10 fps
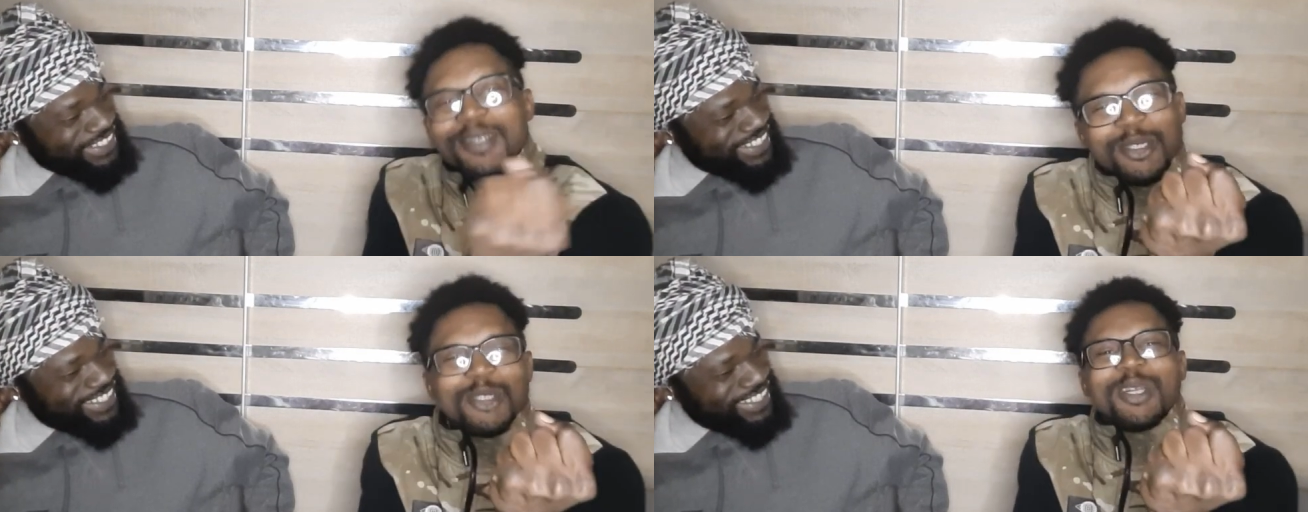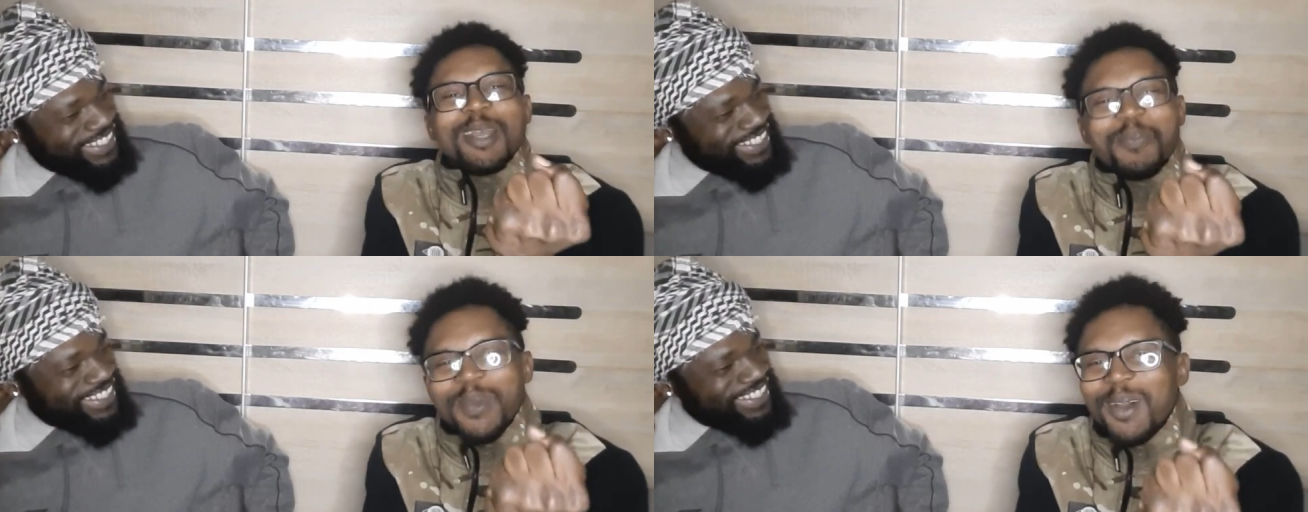Speaker 1: do?
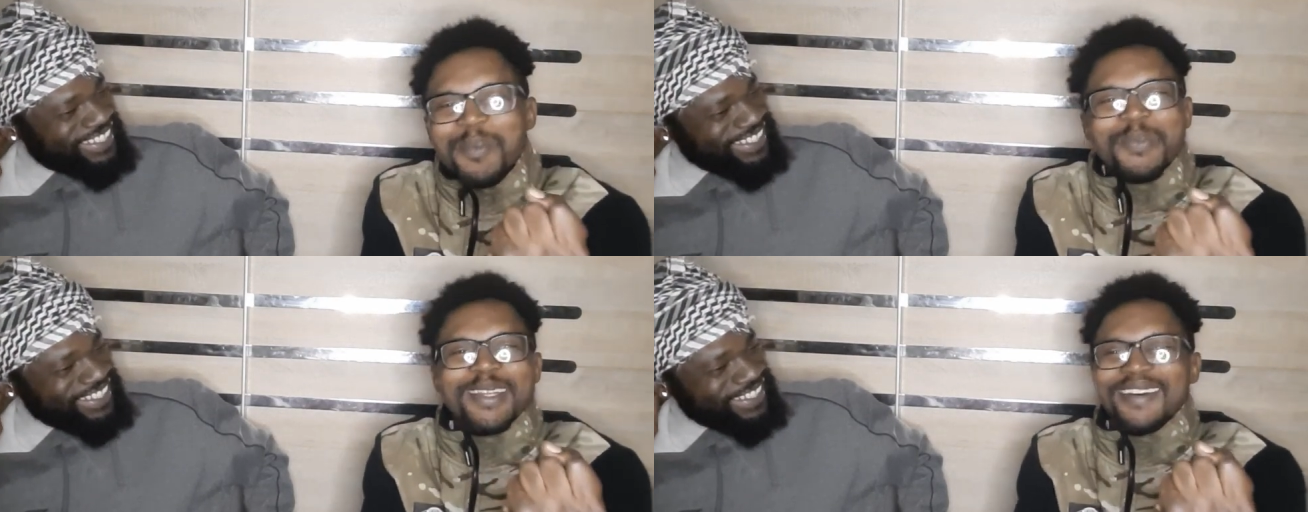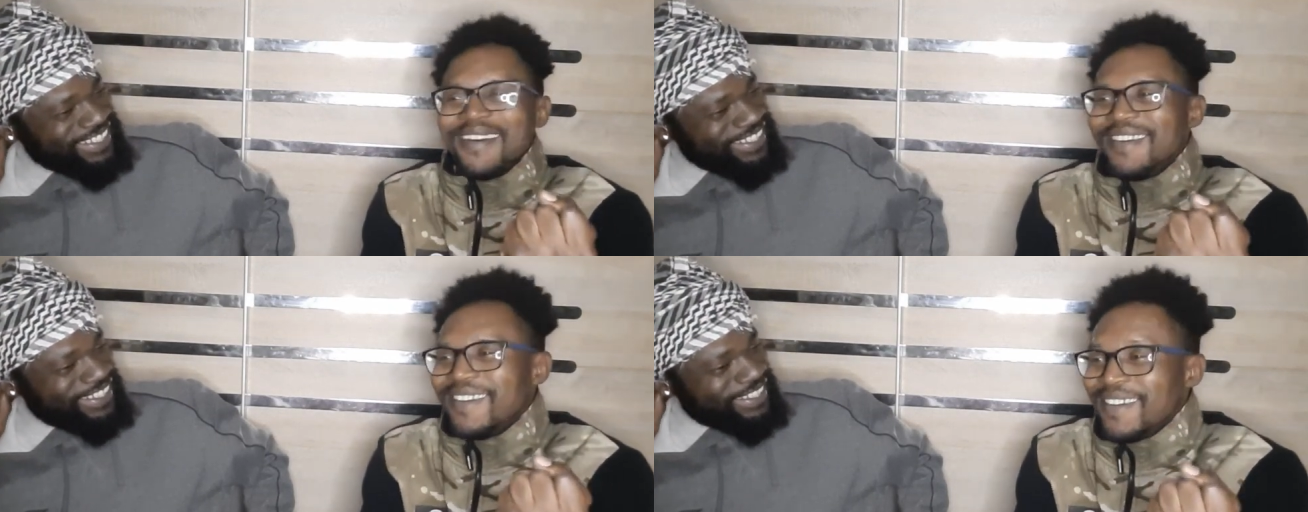Take care of
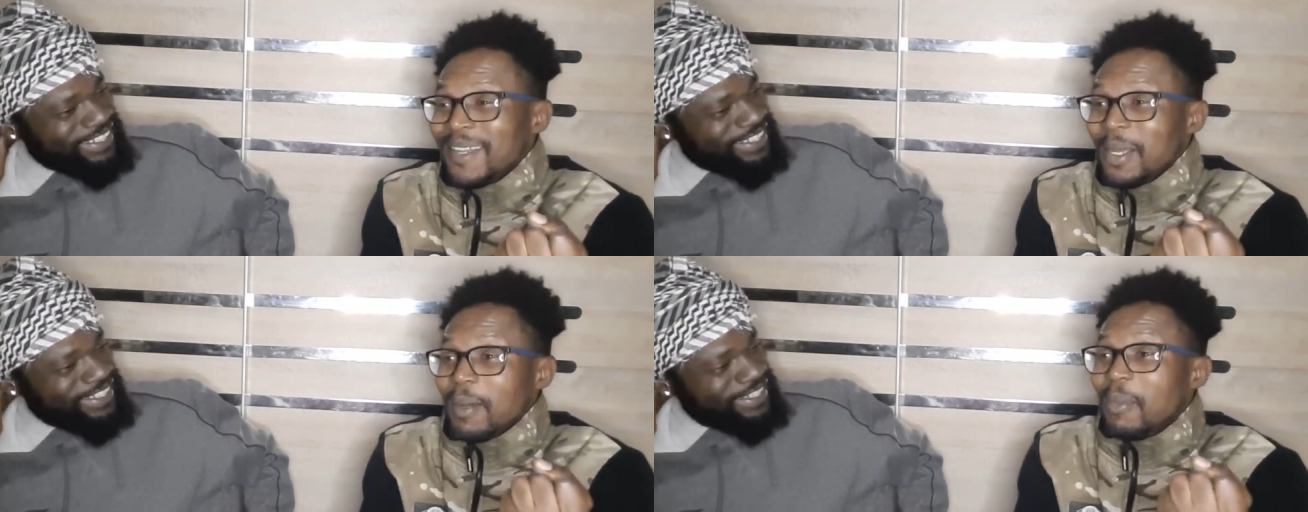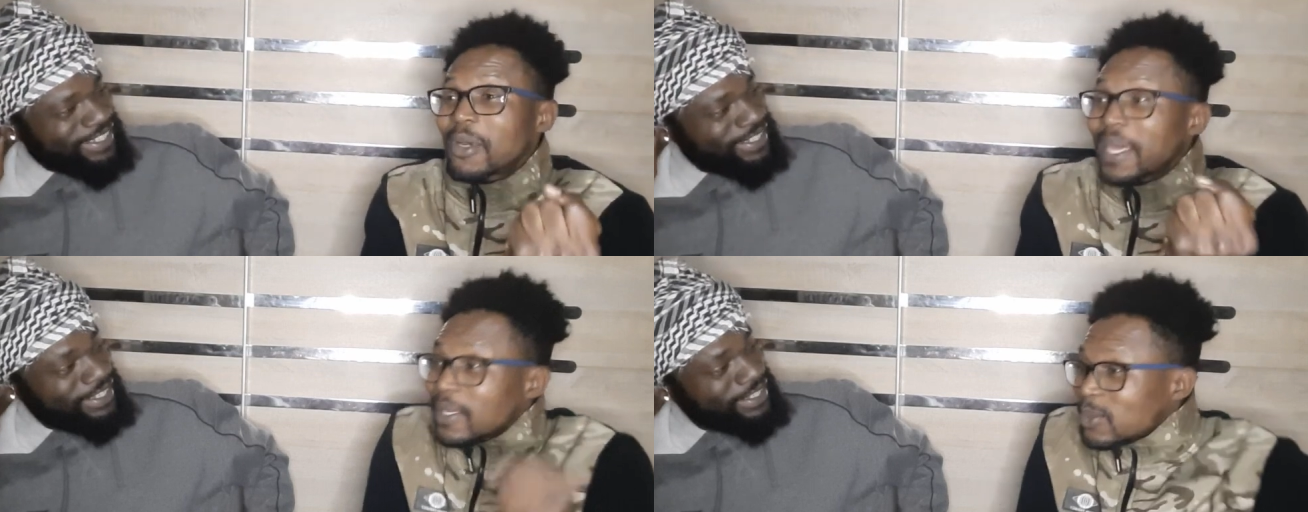
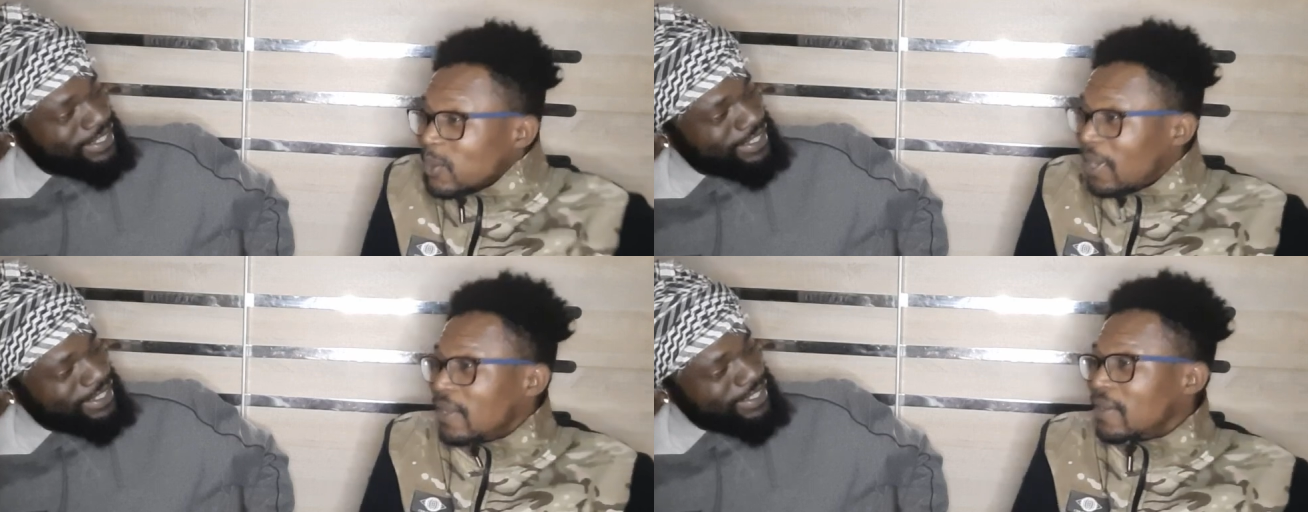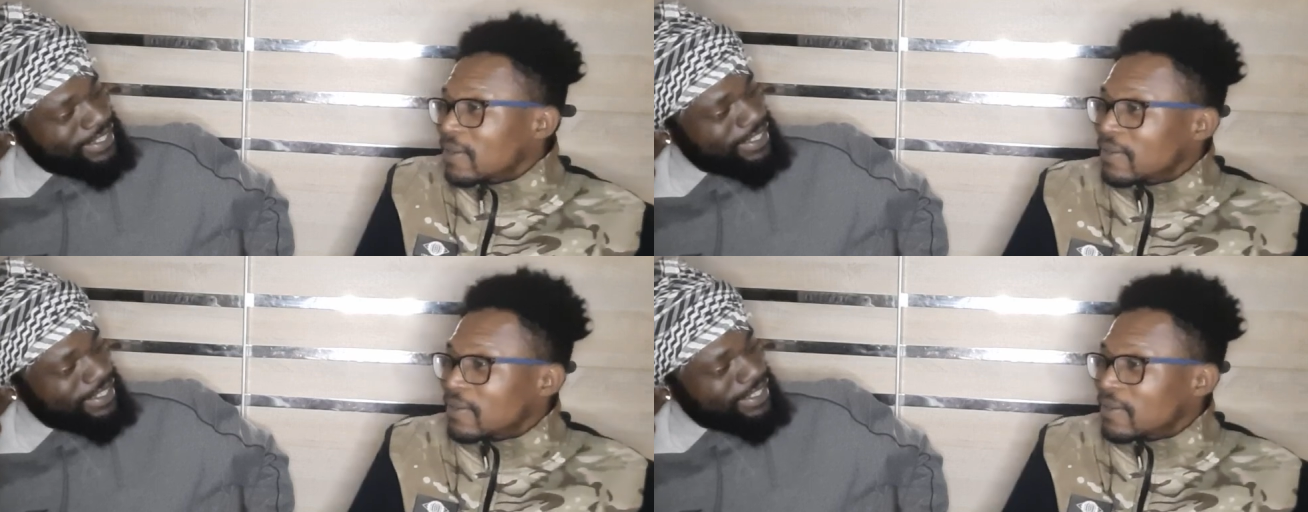But guess what?